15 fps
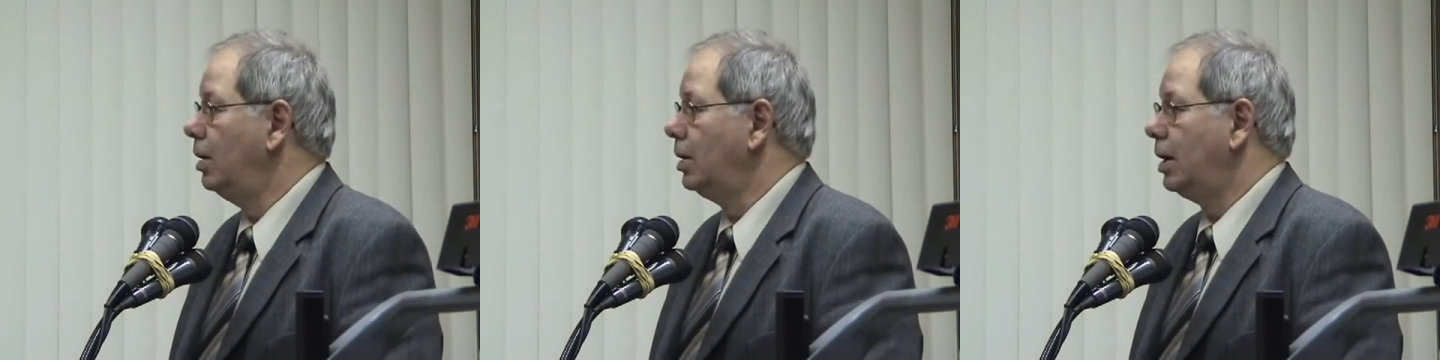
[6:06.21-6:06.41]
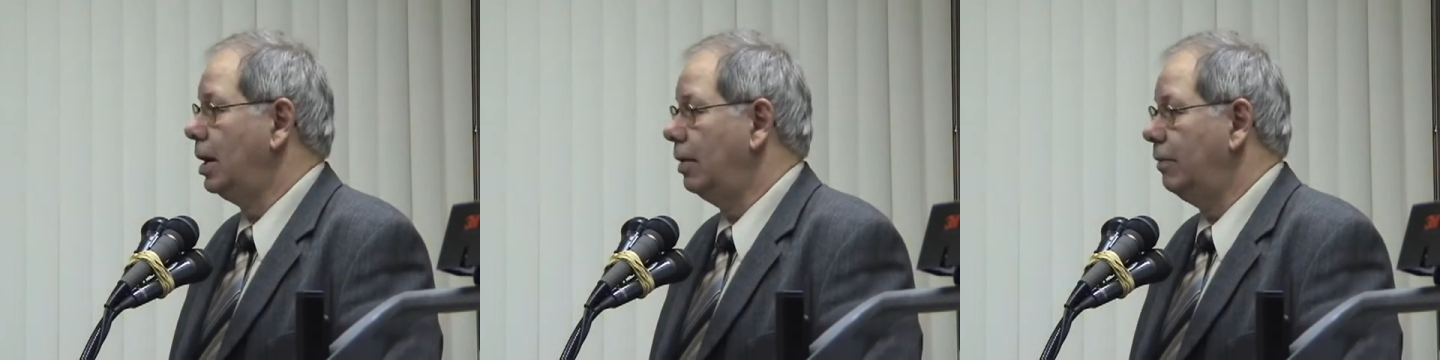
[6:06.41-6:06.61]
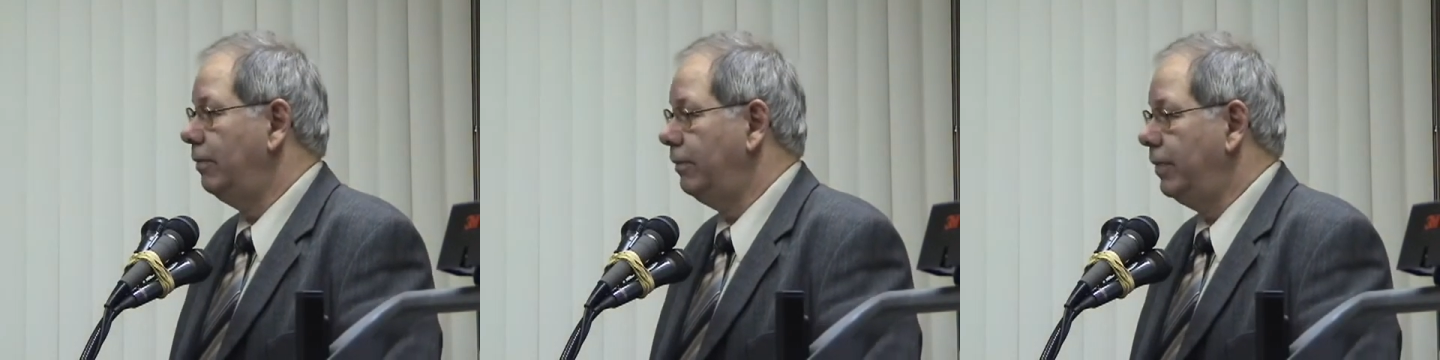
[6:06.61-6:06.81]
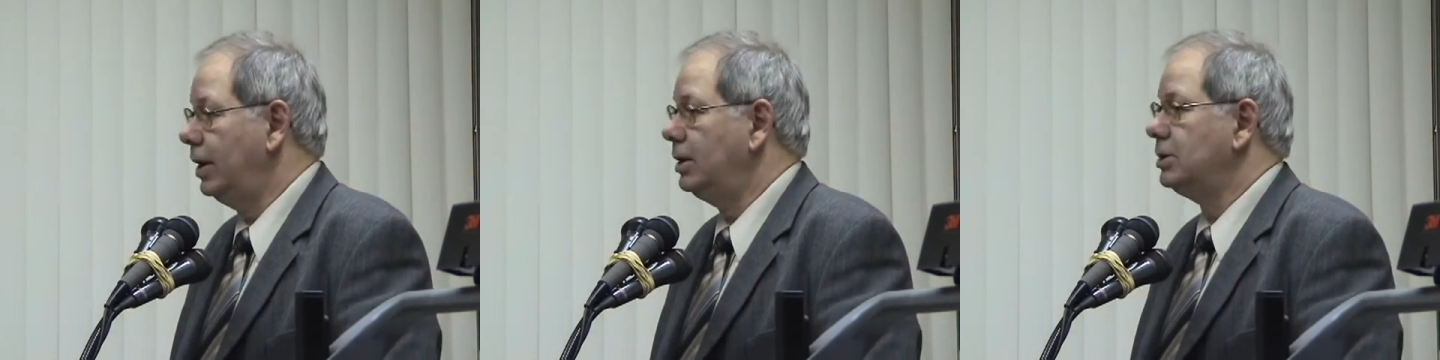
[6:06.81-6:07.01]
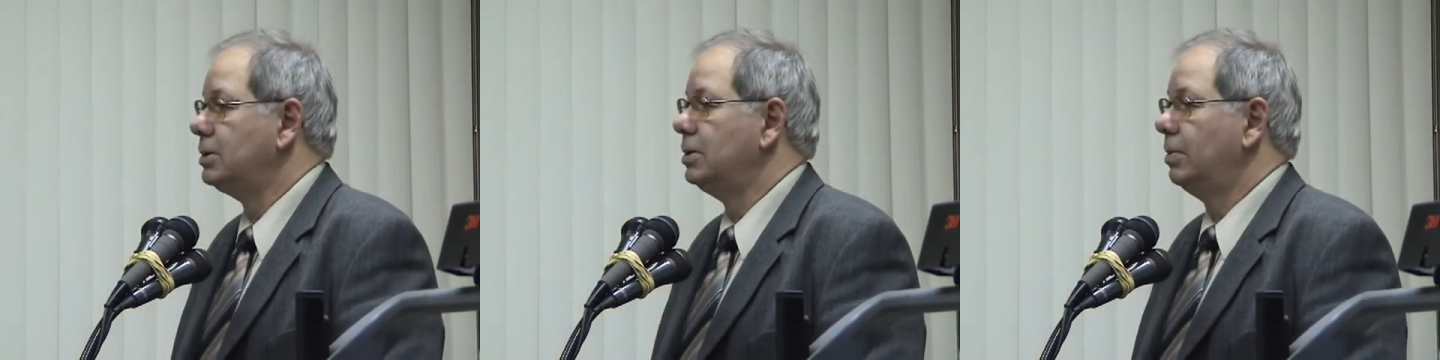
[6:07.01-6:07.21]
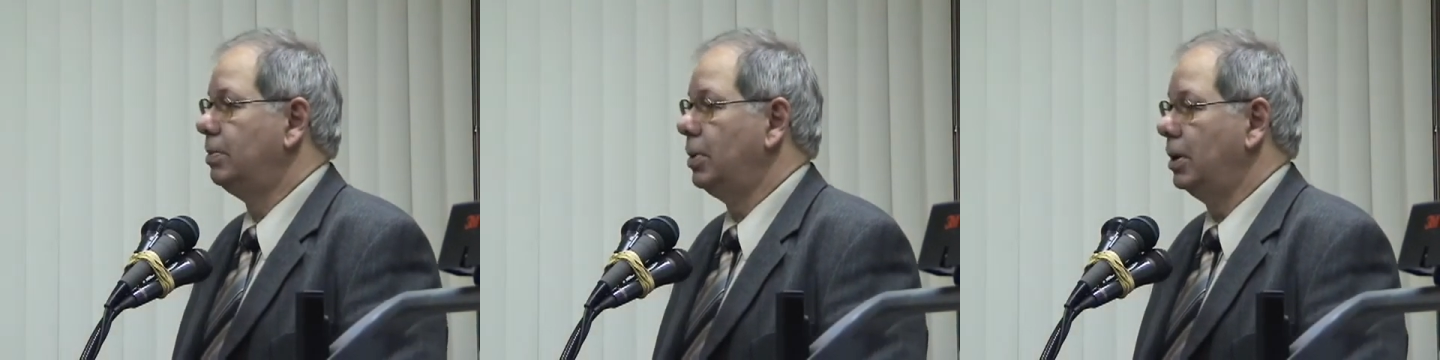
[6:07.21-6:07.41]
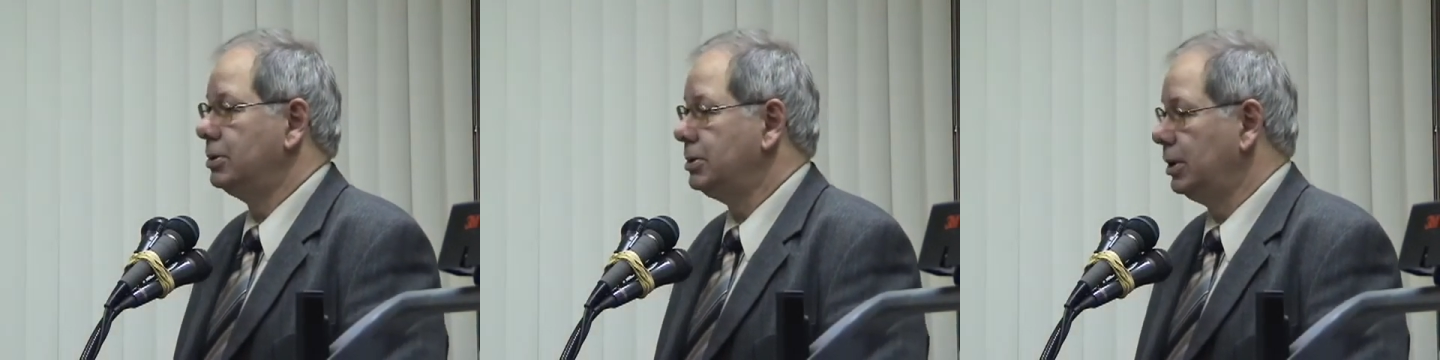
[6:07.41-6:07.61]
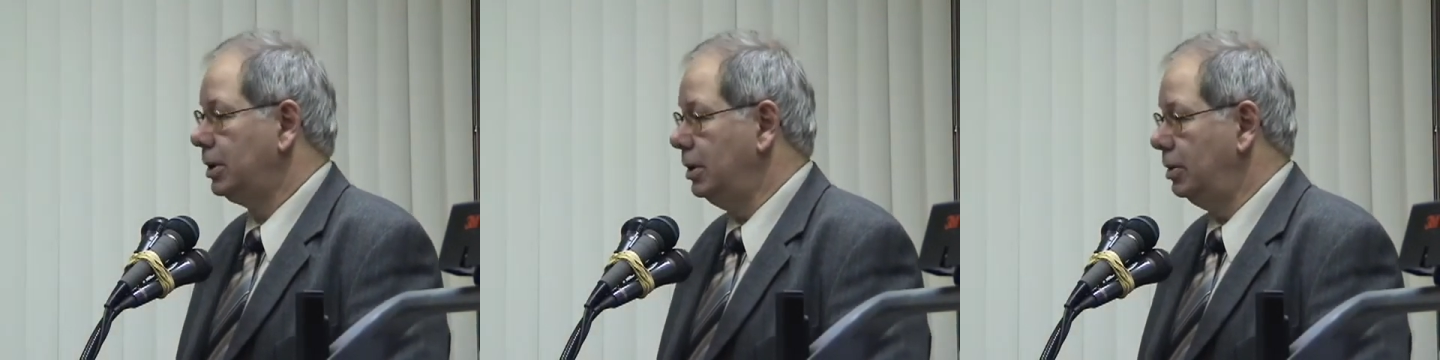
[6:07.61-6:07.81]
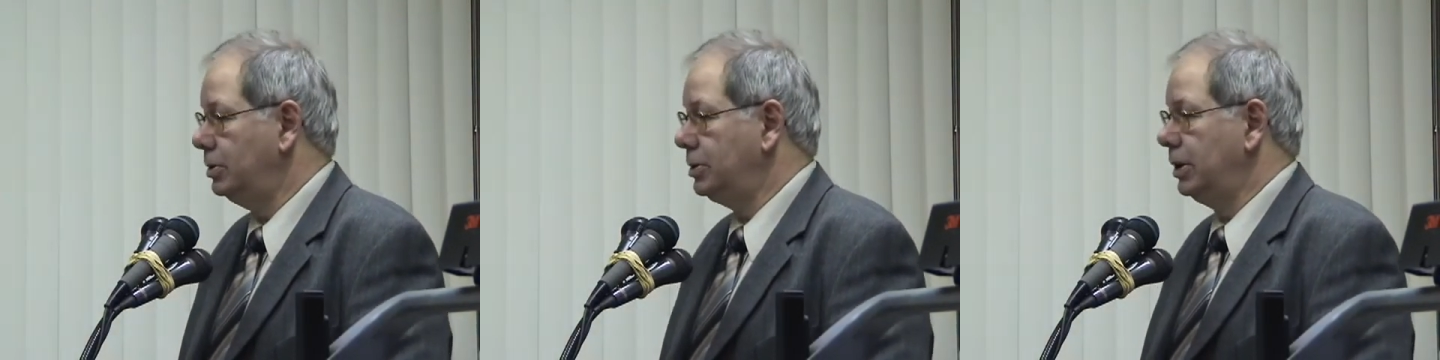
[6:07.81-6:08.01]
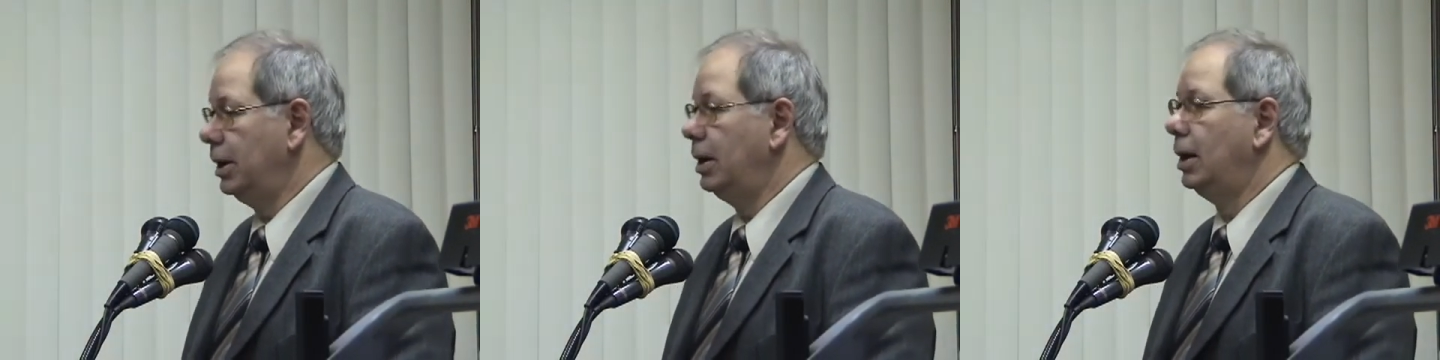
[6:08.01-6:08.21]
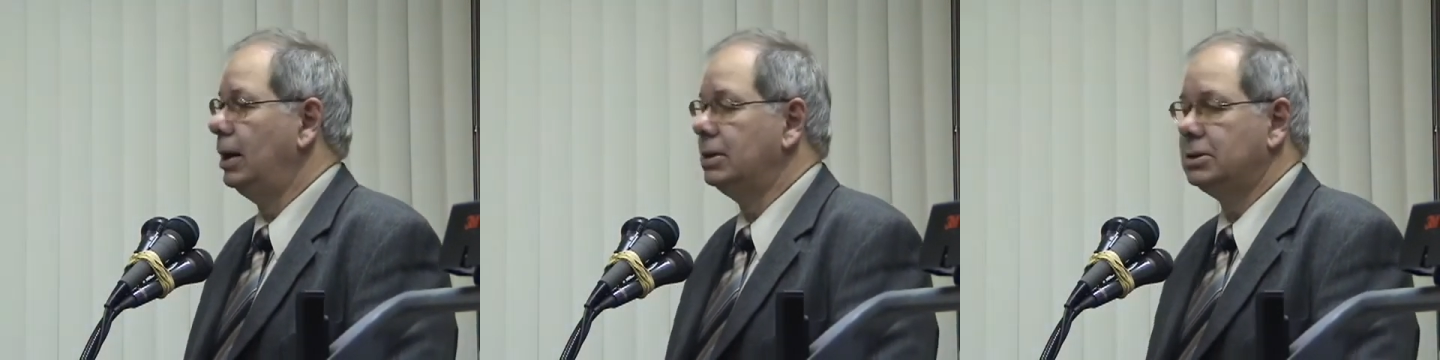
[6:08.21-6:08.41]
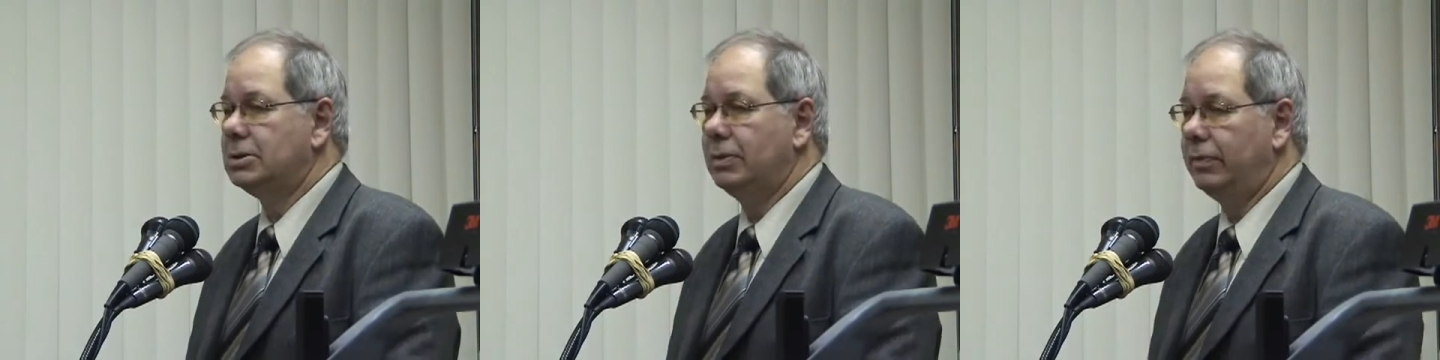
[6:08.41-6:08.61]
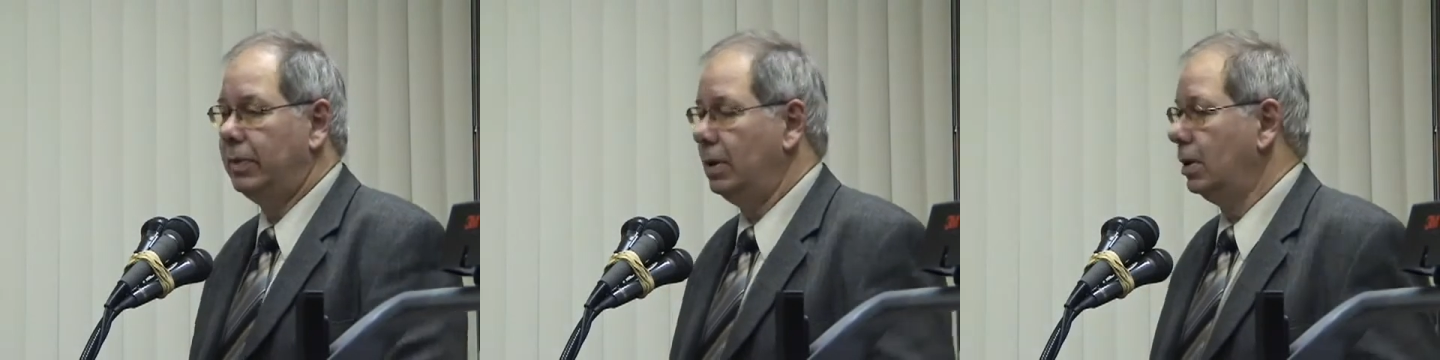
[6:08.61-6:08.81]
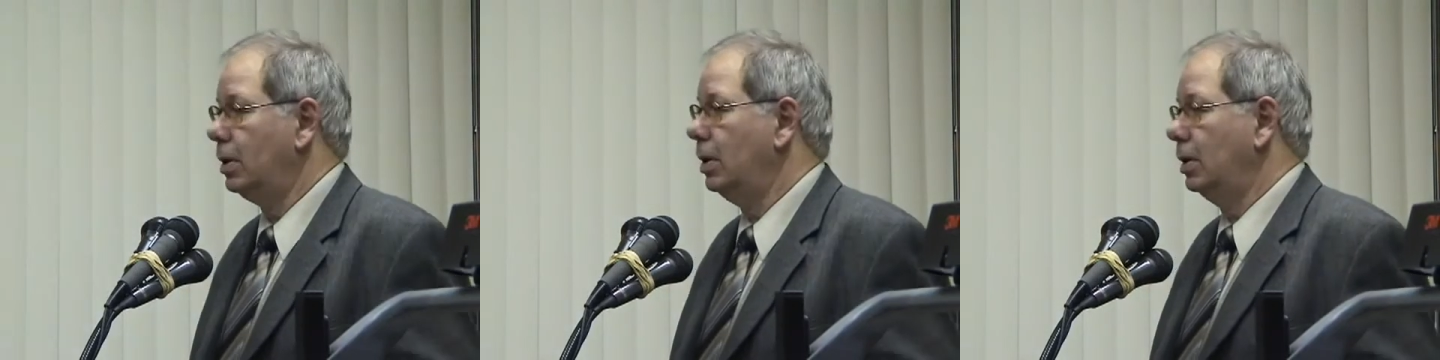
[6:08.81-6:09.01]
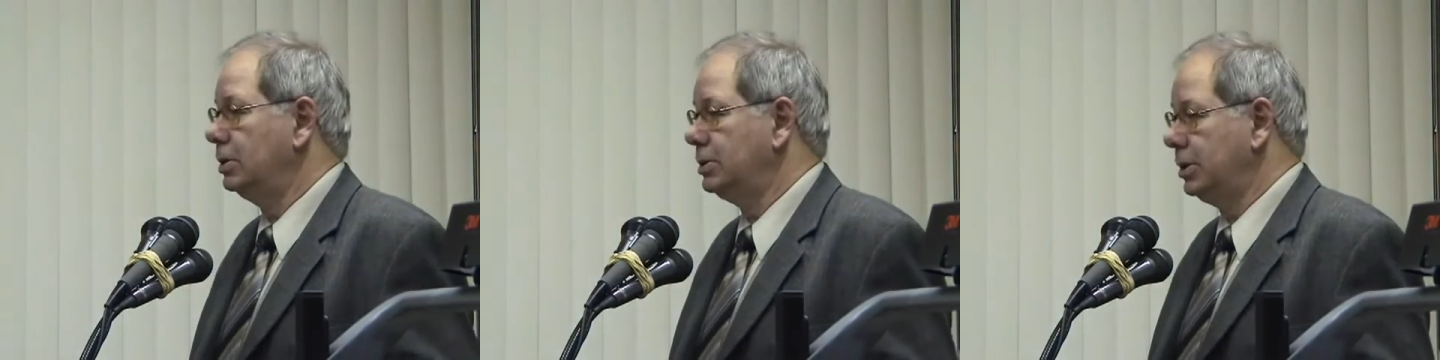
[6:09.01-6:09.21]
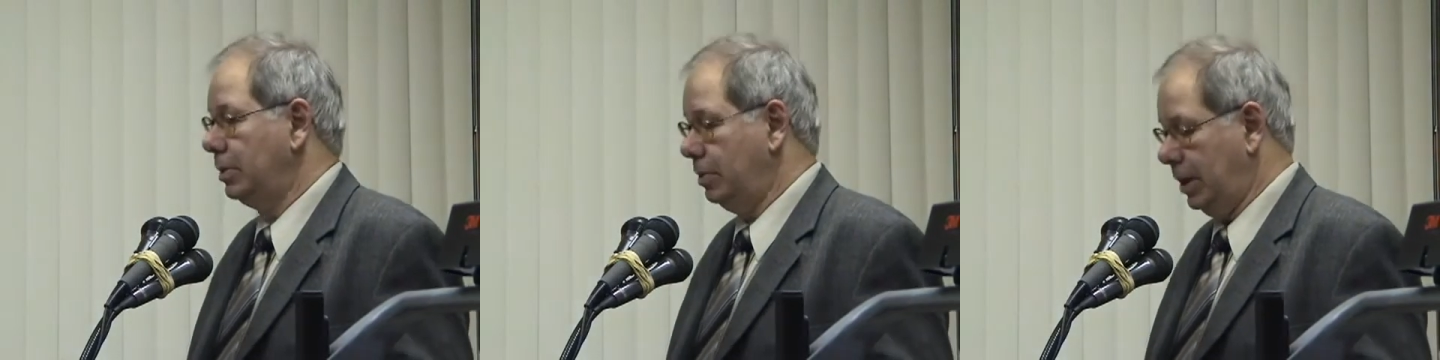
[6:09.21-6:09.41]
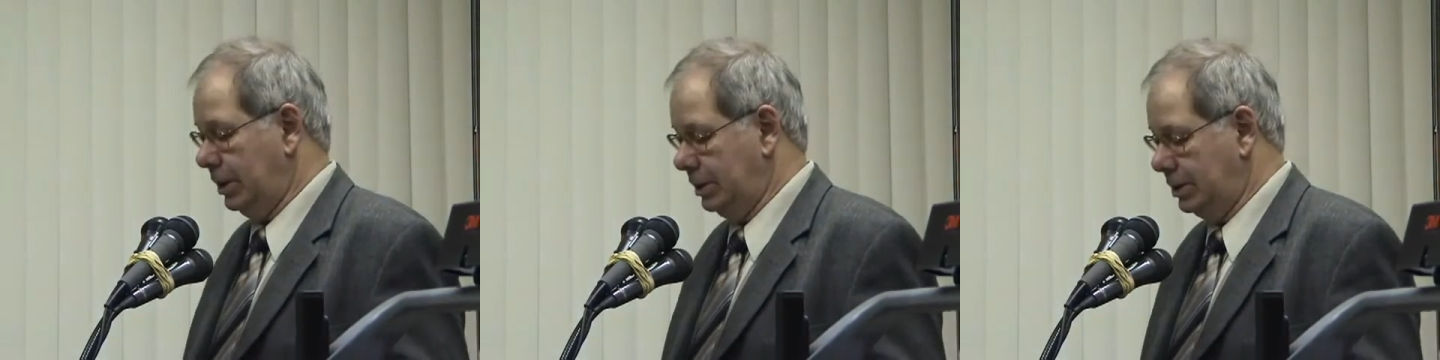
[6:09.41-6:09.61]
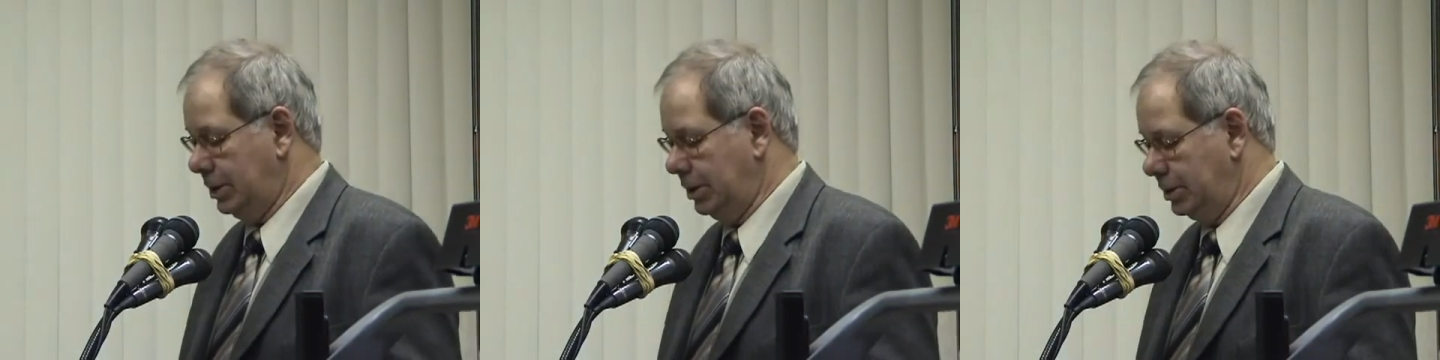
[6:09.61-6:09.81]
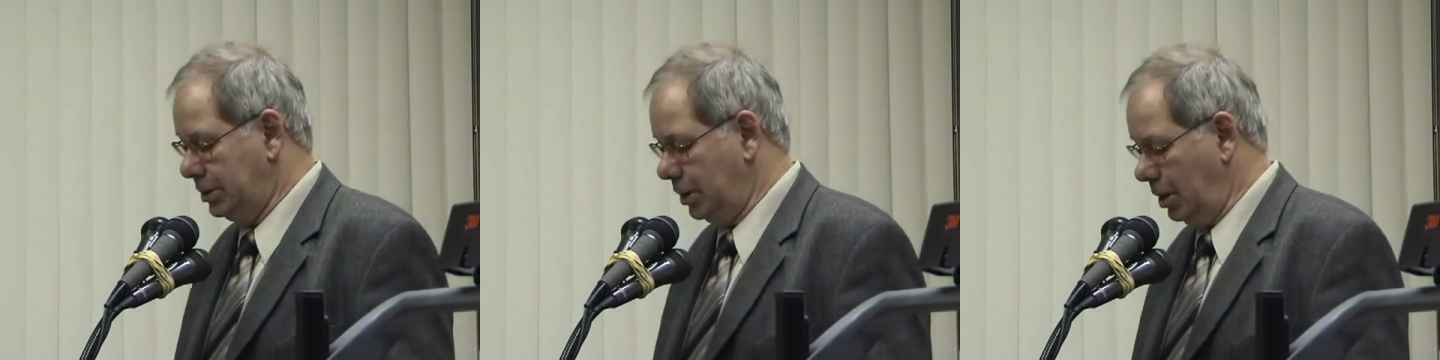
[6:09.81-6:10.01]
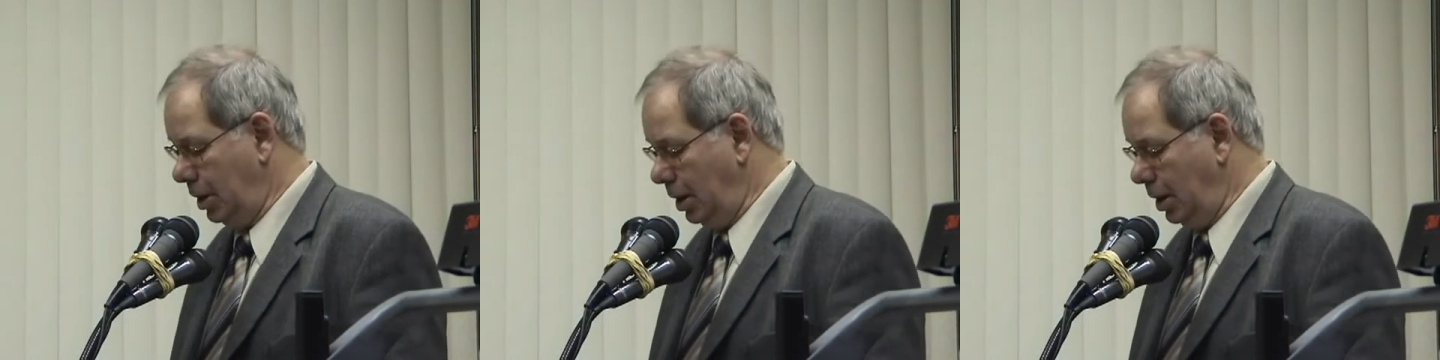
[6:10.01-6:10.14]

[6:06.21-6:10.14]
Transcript: can face prosecution and severe consequences.